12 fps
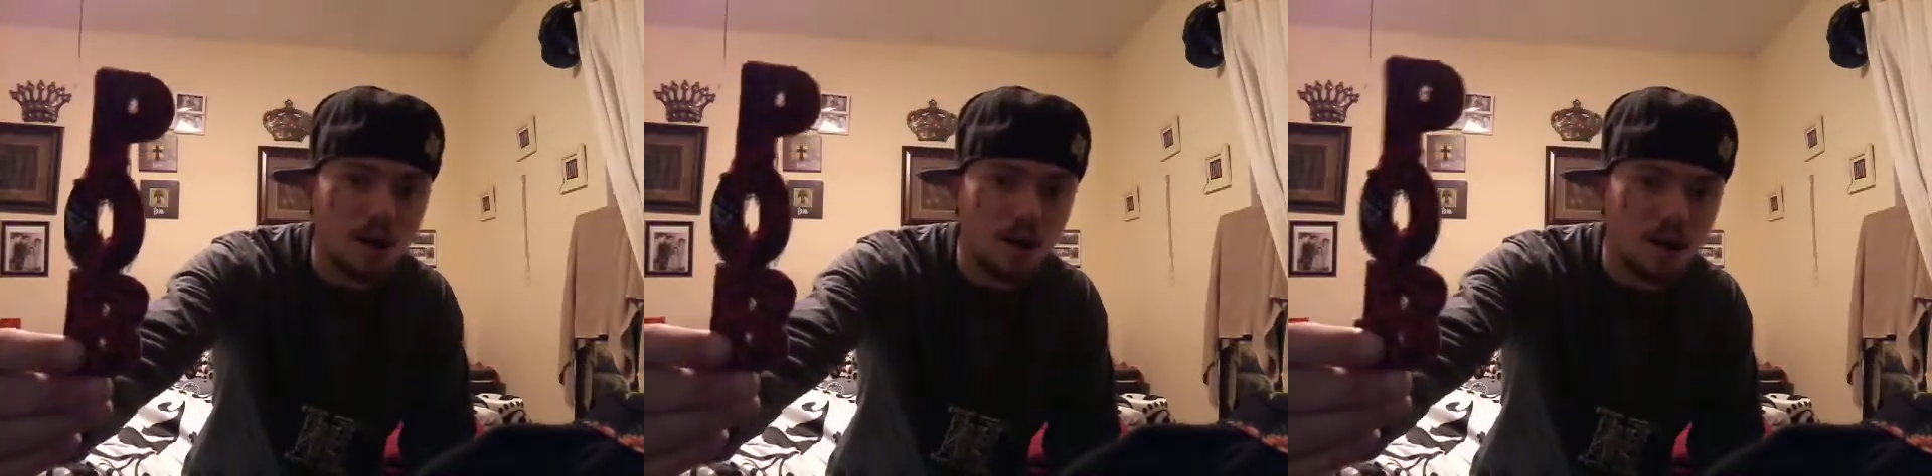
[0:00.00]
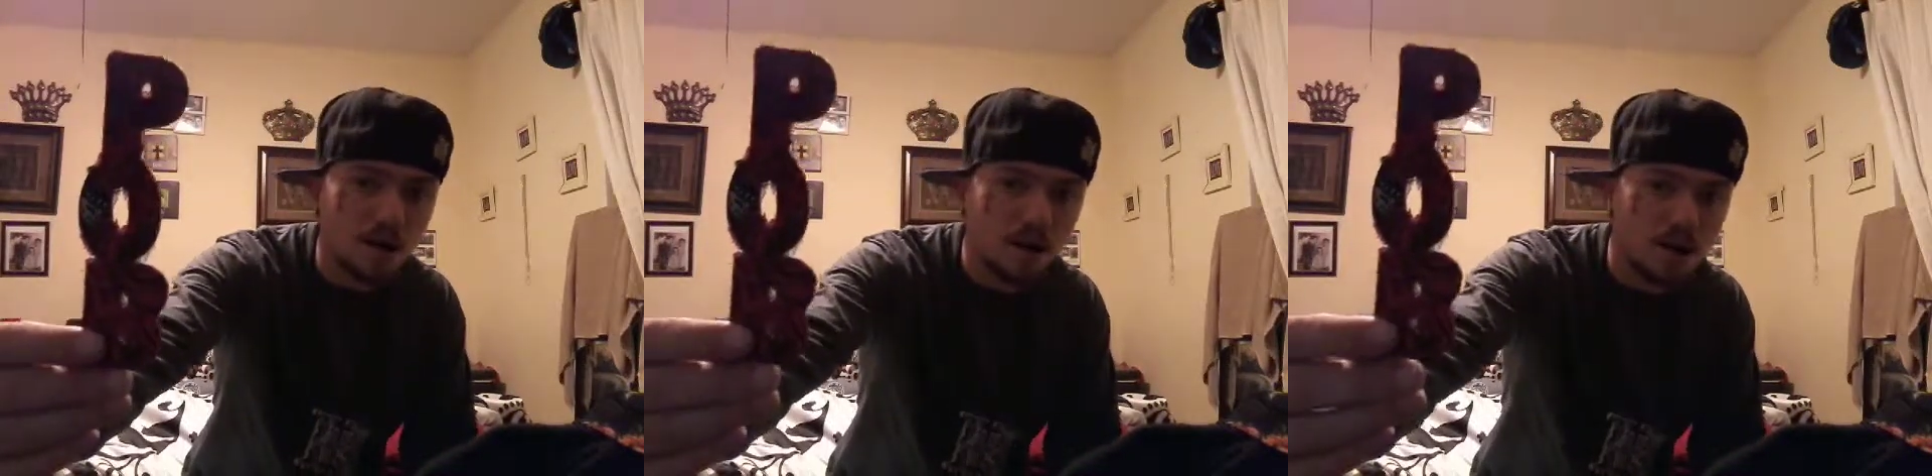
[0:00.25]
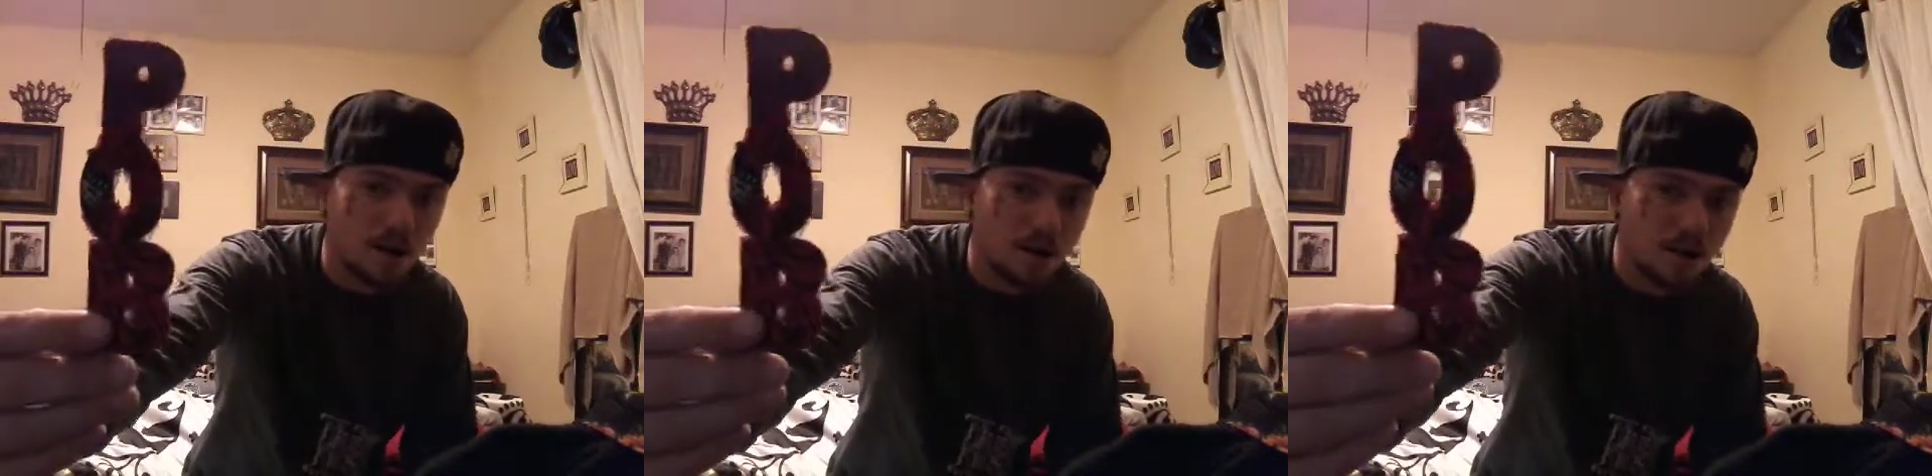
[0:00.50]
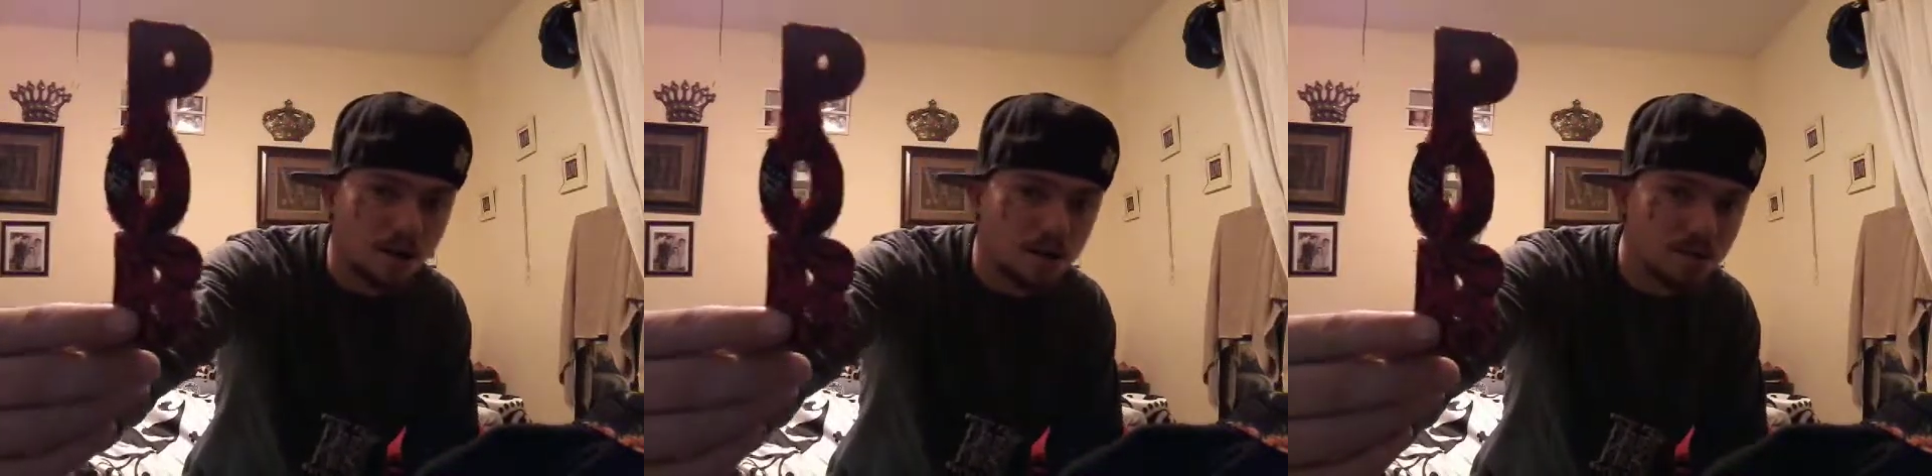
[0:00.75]

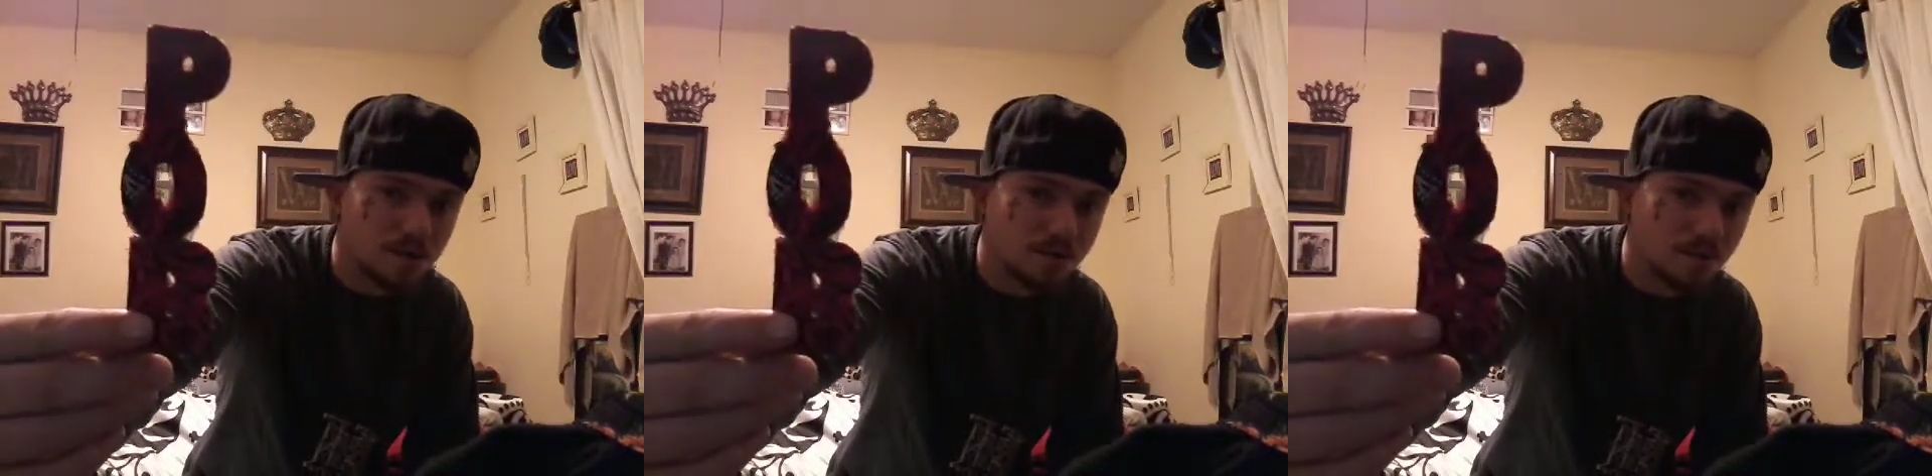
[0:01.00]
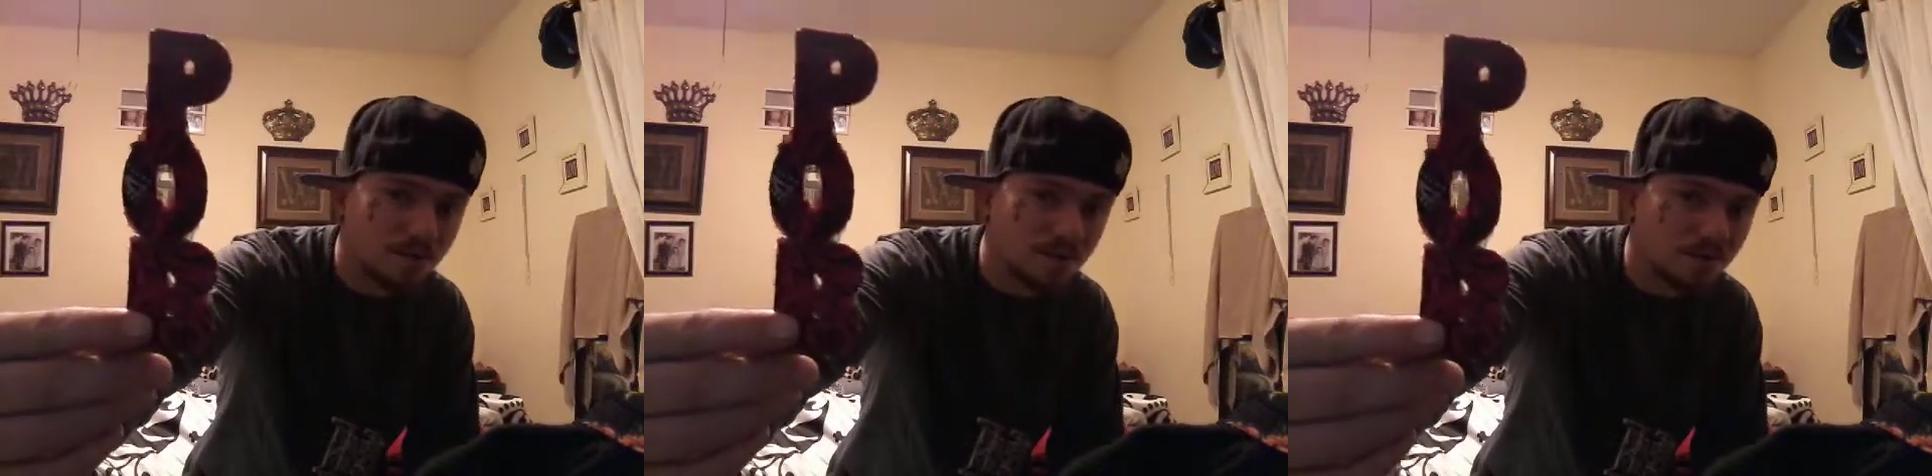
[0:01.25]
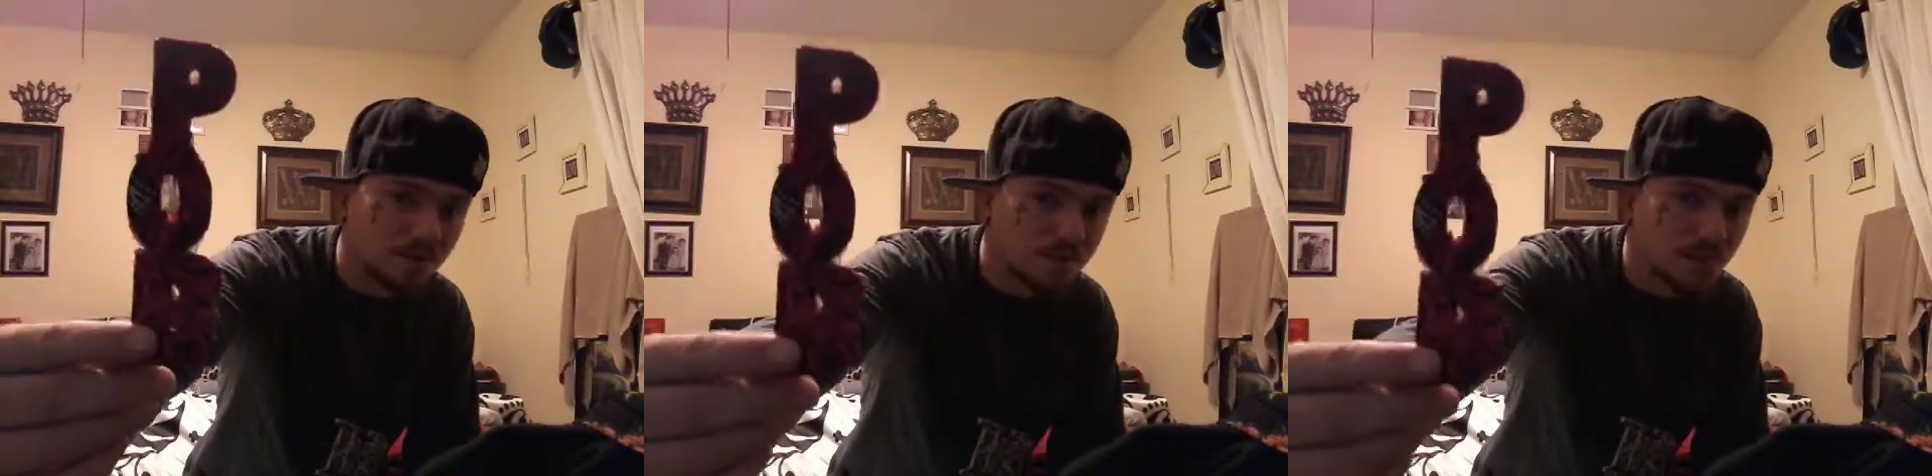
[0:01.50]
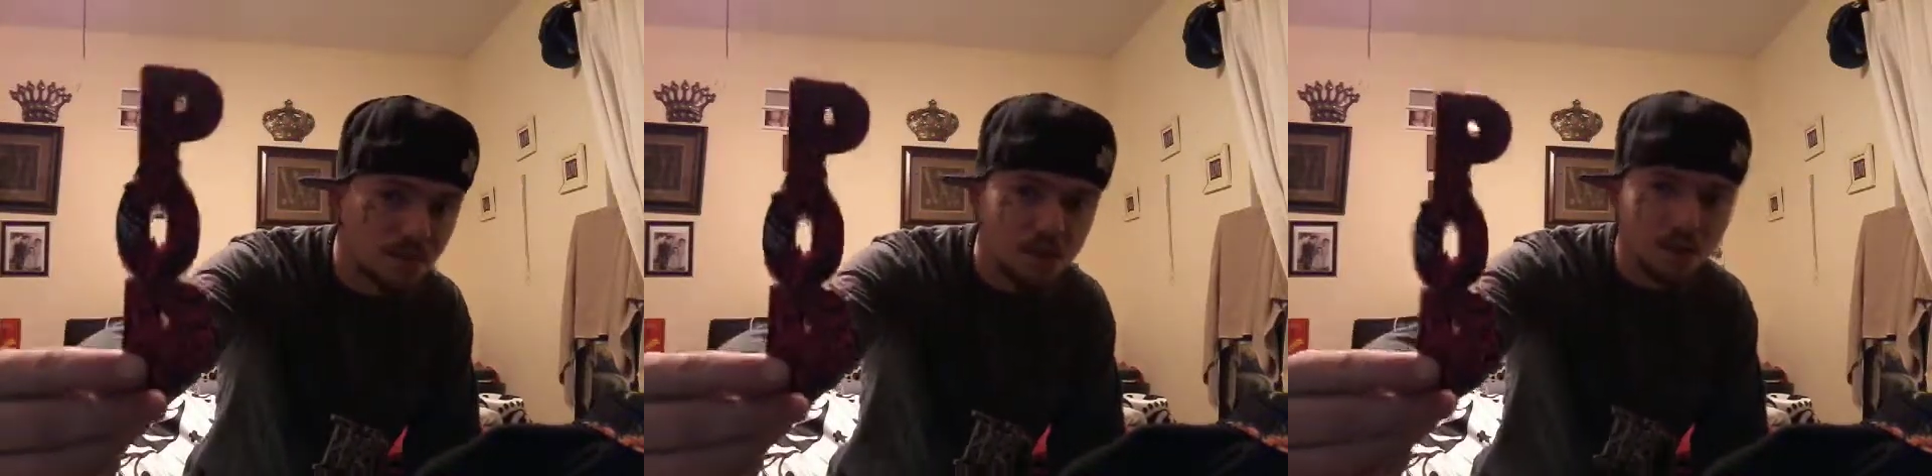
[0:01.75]
Uh,
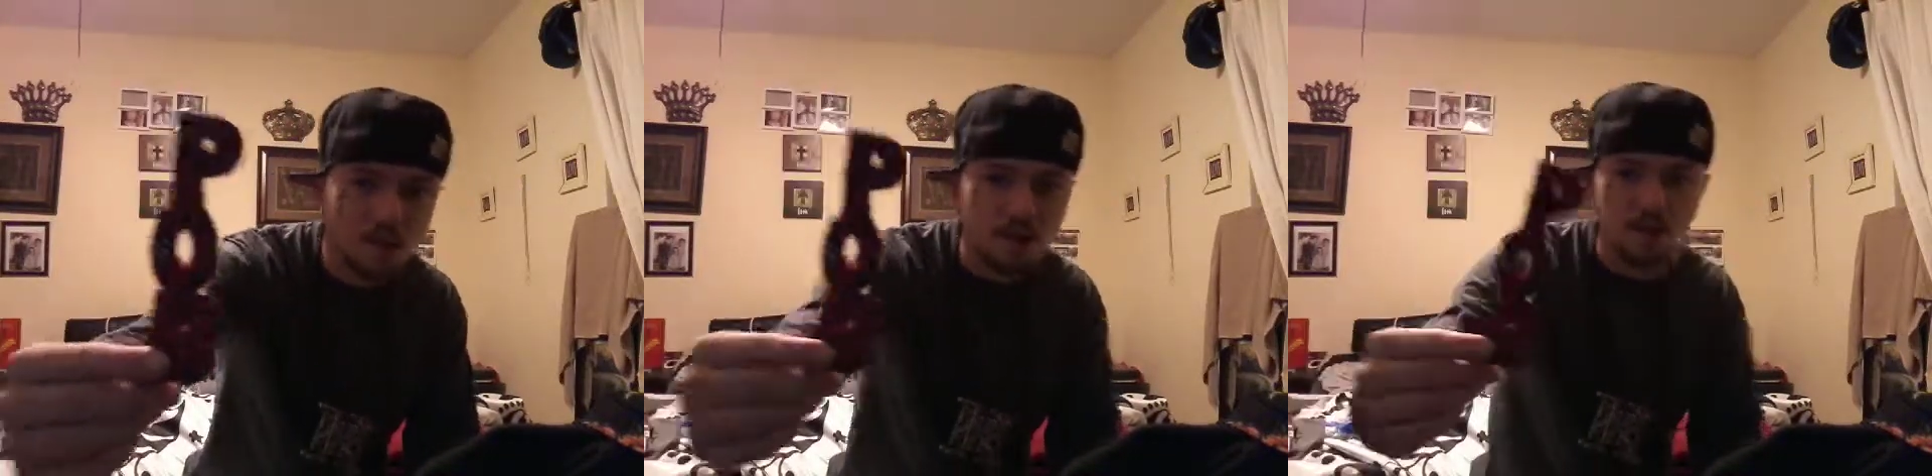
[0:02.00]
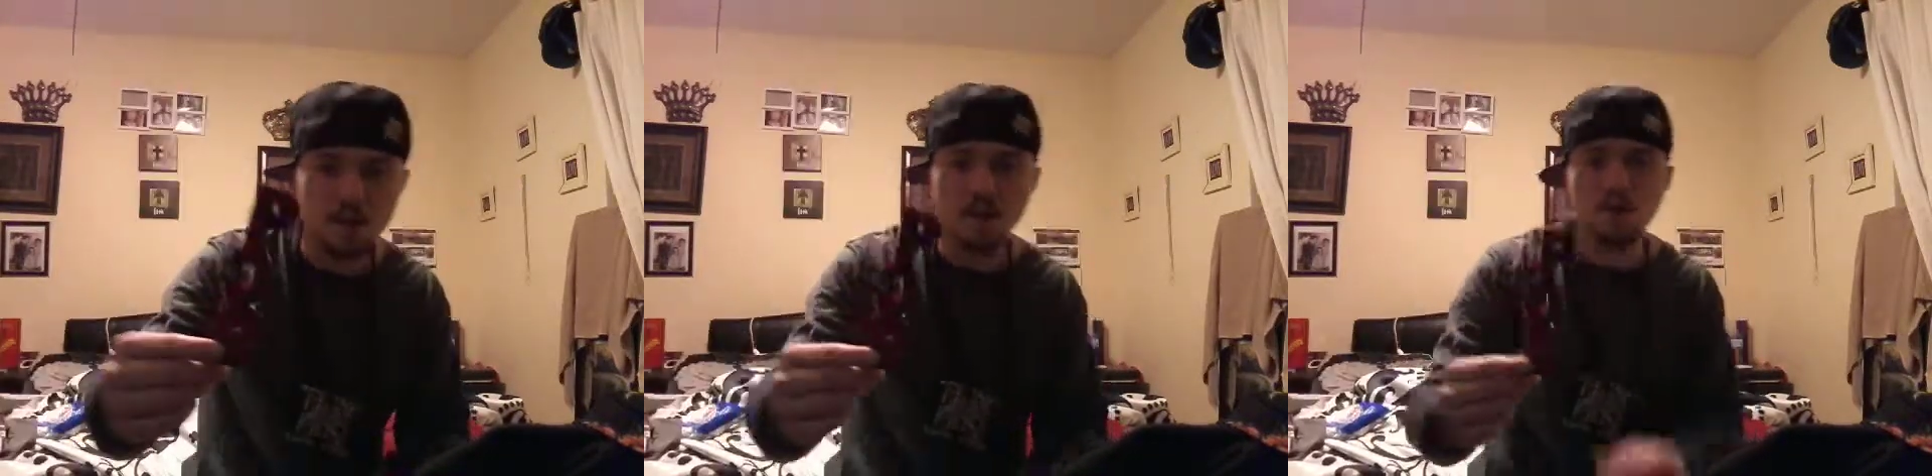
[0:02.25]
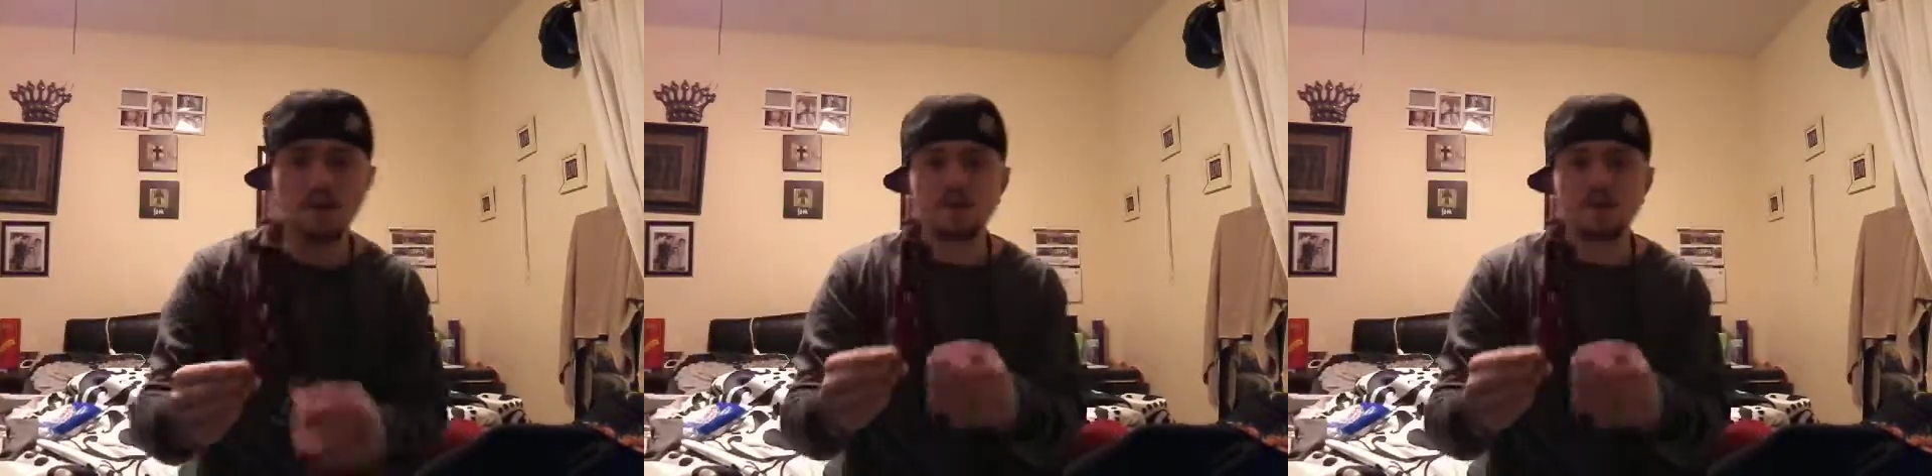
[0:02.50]
you know,